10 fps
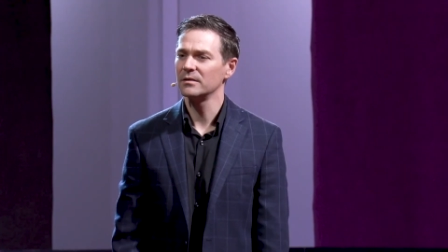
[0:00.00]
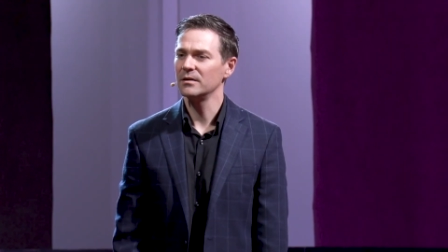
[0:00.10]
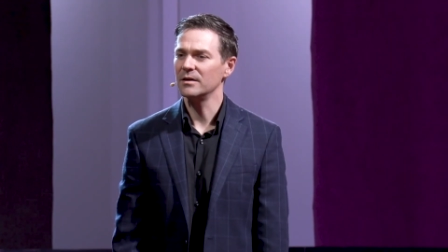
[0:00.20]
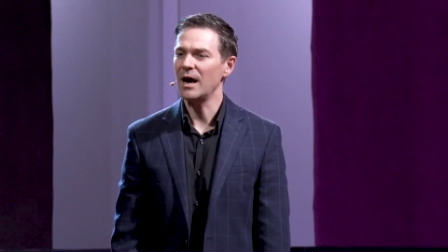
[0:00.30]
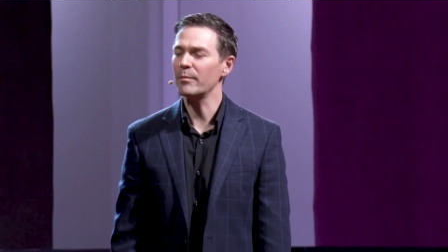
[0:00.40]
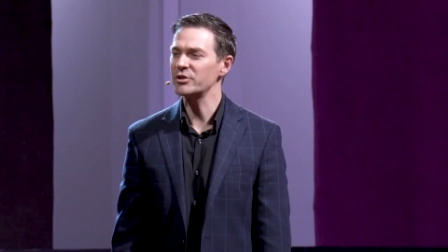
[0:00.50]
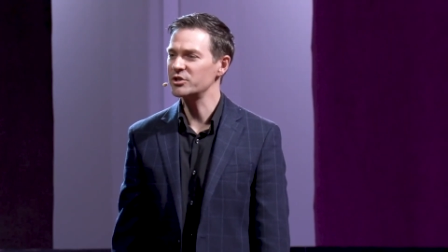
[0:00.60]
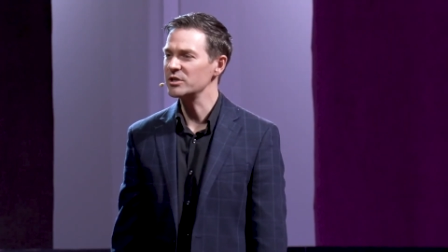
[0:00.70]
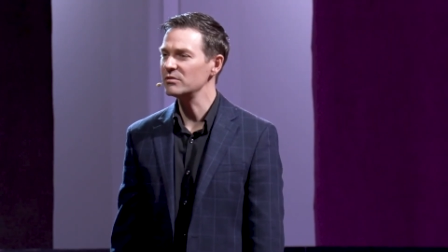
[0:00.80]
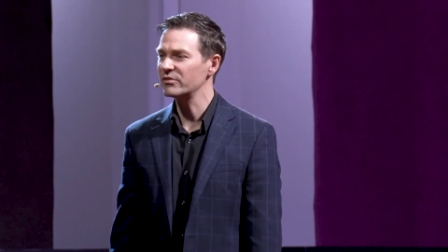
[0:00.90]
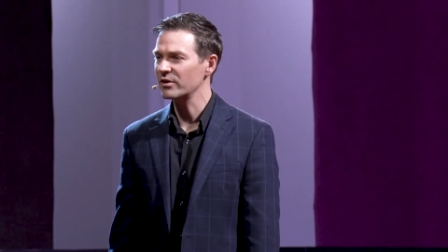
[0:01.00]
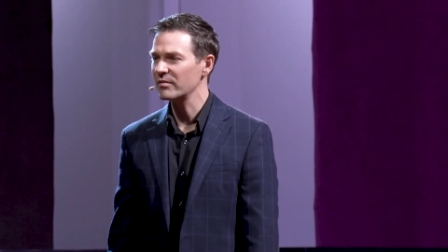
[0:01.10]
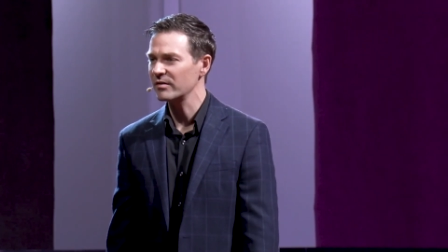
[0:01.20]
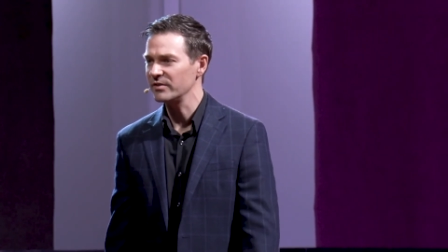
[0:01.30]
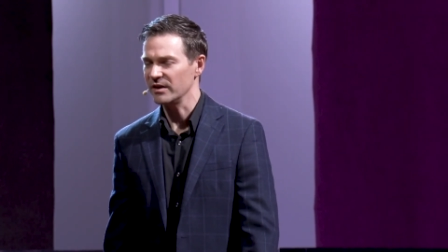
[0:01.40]
How much do you deserve
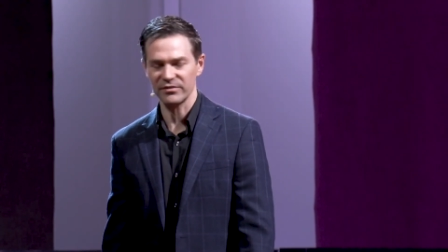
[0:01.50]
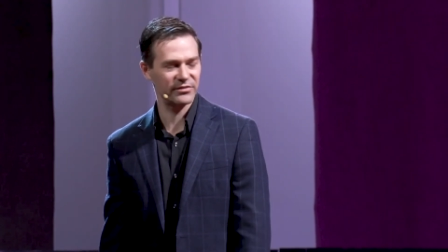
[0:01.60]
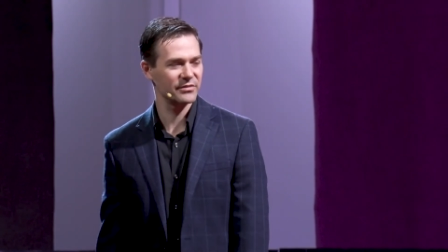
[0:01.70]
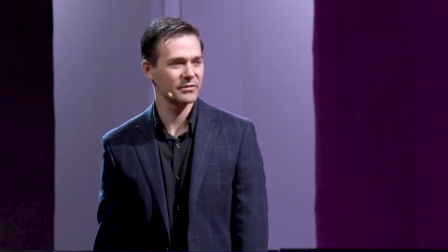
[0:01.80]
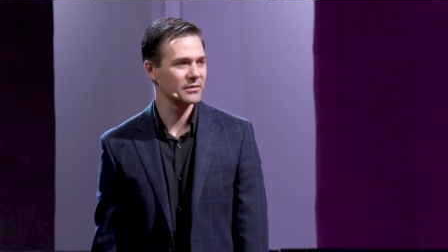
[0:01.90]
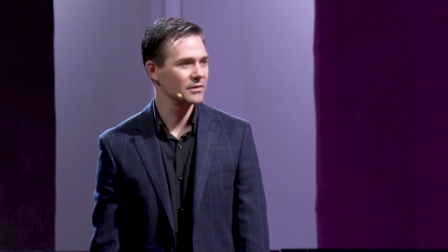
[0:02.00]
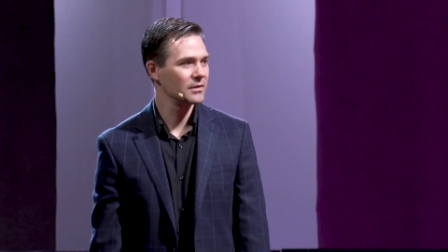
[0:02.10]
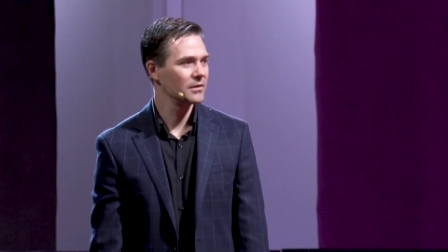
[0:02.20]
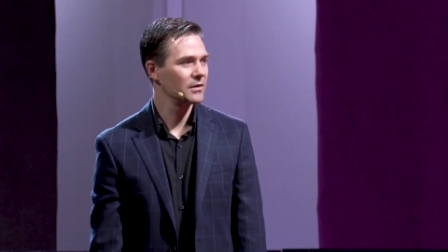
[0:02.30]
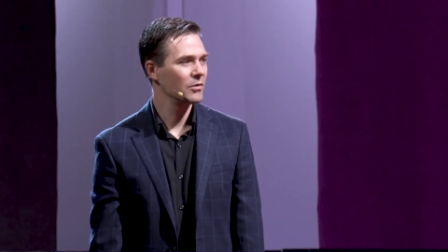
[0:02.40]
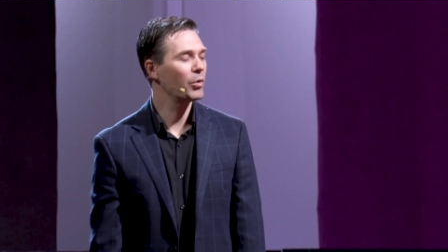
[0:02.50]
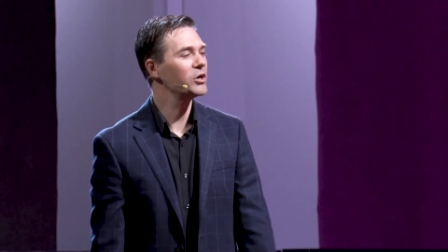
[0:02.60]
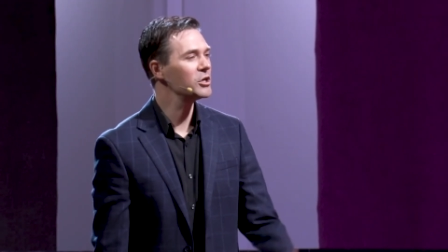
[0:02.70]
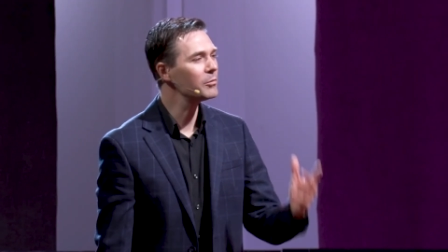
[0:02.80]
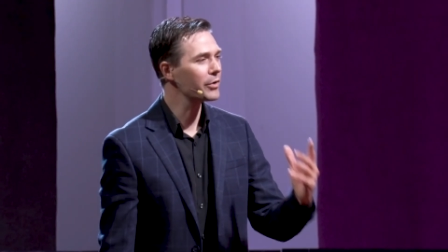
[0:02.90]
of this? What do
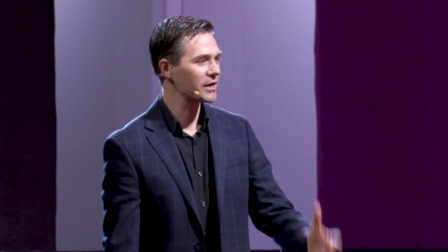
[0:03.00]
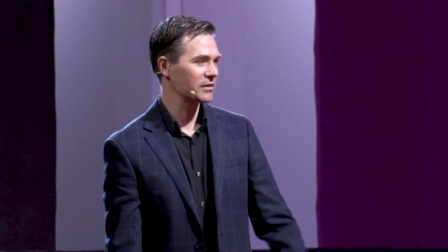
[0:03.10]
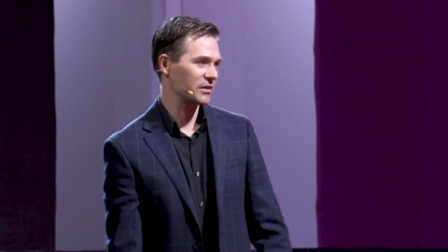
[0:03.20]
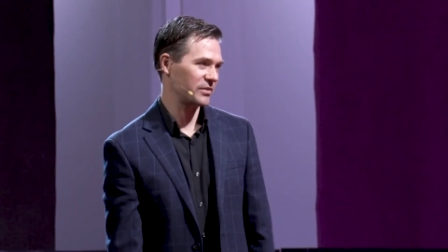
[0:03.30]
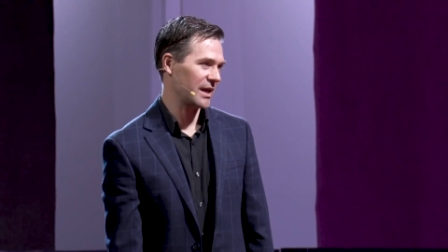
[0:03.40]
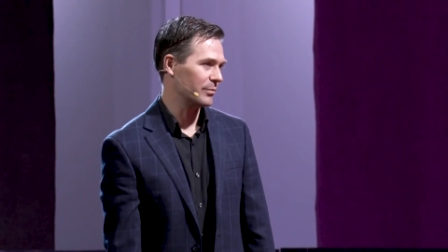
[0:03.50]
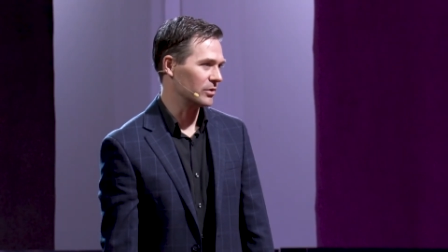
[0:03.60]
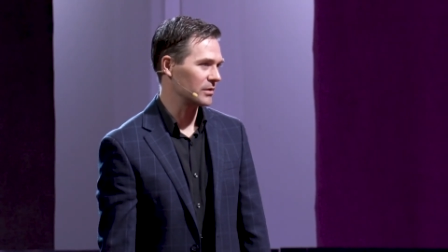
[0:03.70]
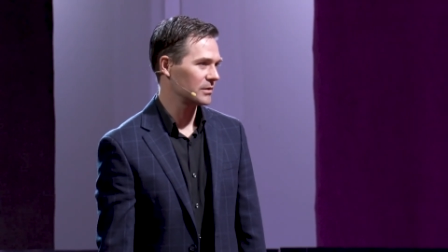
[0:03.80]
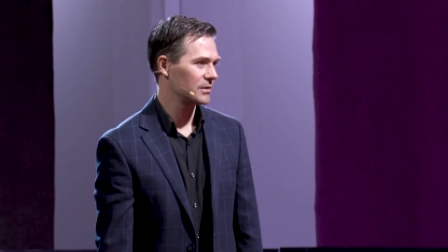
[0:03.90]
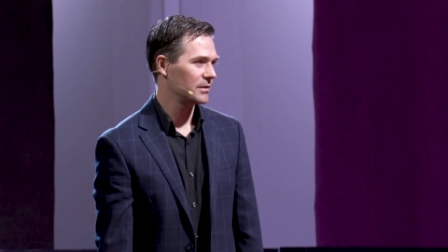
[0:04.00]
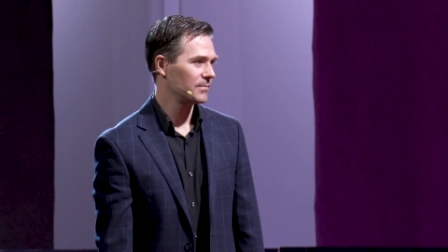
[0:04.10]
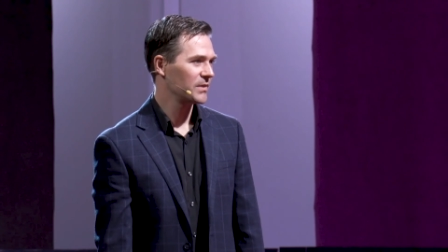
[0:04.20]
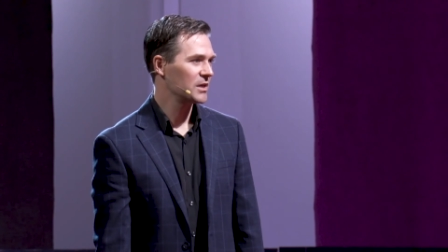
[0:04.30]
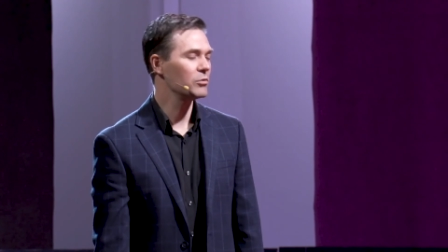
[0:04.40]
you bring to the table?
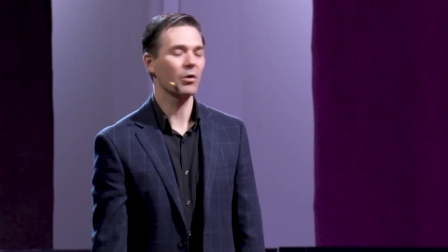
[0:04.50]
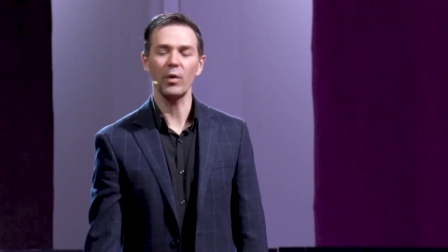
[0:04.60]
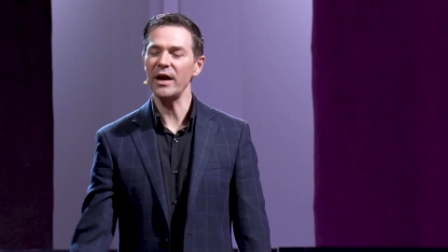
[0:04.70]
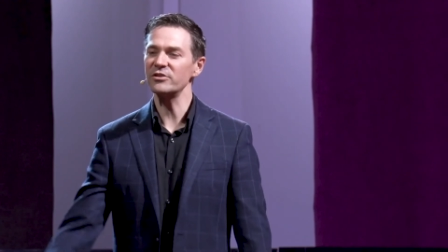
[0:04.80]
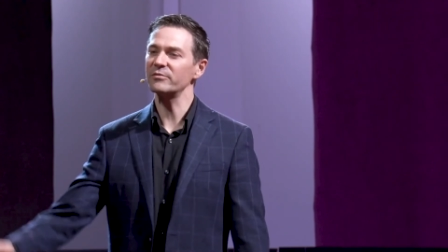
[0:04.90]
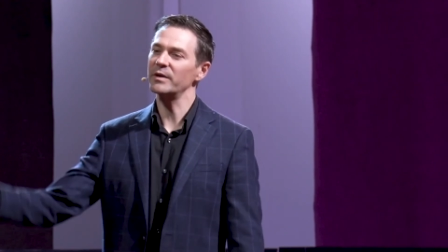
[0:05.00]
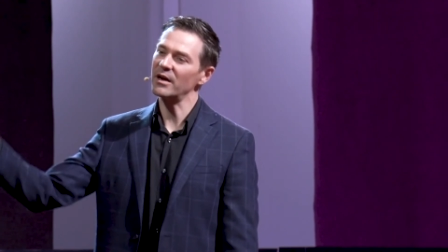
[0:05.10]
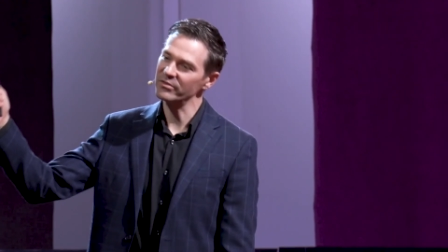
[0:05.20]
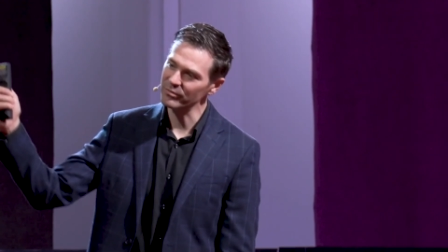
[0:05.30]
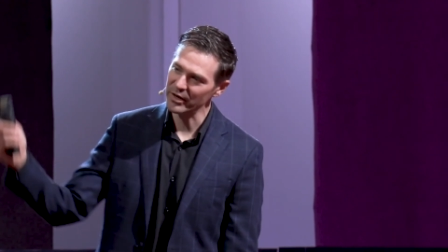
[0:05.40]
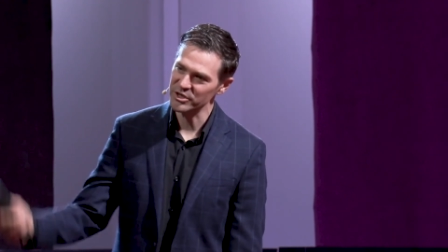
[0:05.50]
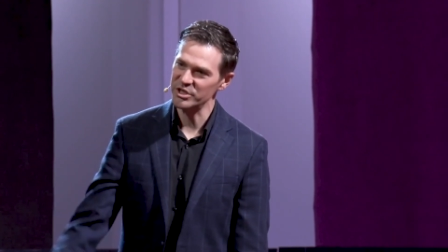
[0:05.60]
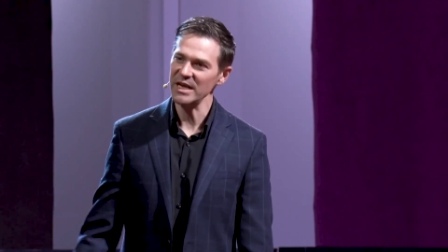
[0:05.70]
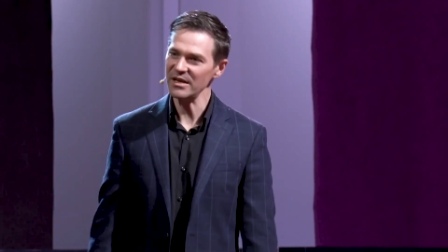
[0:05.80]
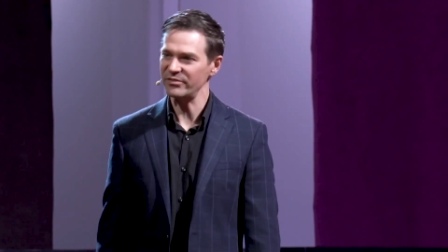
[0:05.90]
You are righteous because of what
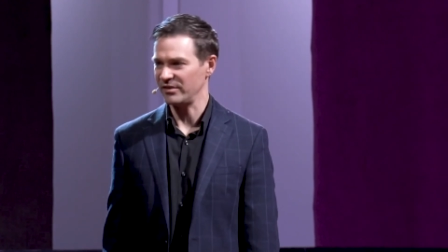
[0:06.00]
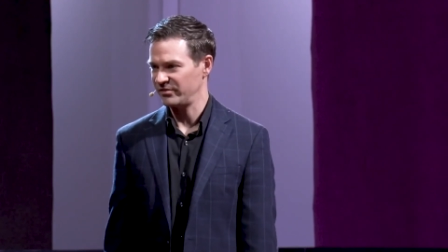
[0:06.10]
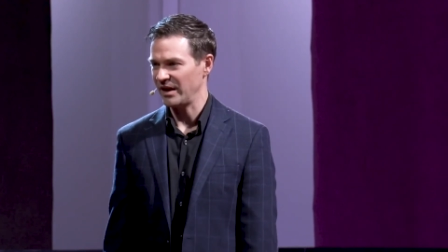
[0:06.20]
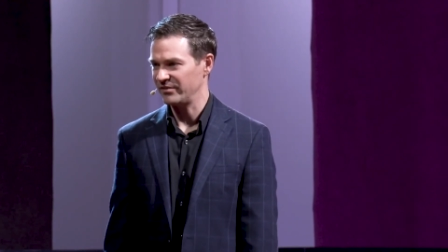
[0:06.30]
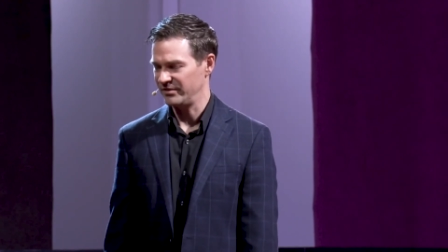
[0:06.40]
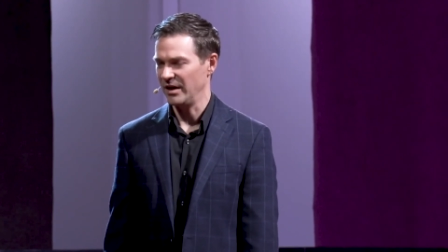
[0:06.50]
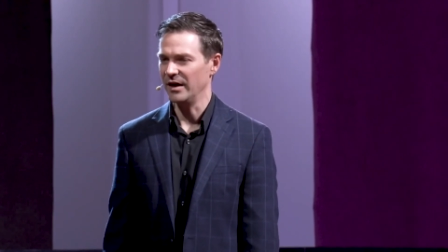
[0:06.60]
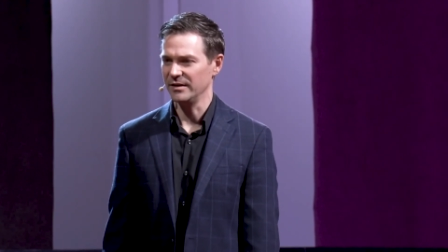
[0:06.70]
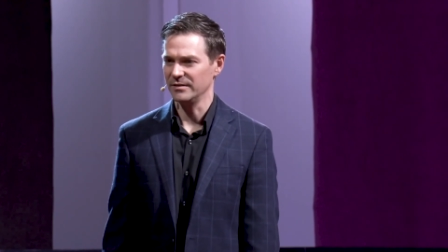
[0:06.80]
Jesus has done.